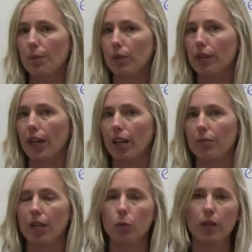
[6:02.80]
of
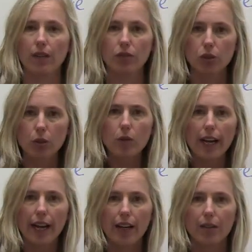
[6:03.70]
element, we have two
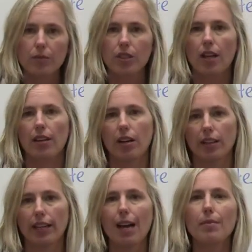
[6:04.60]
atoms that
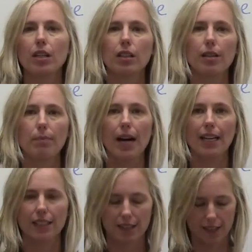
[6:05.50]
are chemically
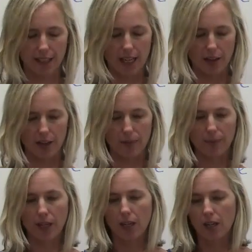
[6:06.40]
bonded together.
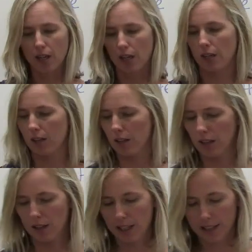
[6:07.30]

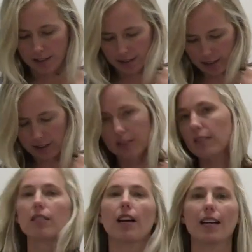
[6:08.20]
They
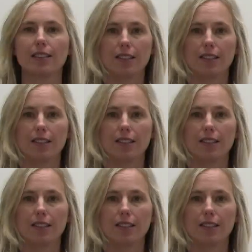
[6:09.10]
exist as a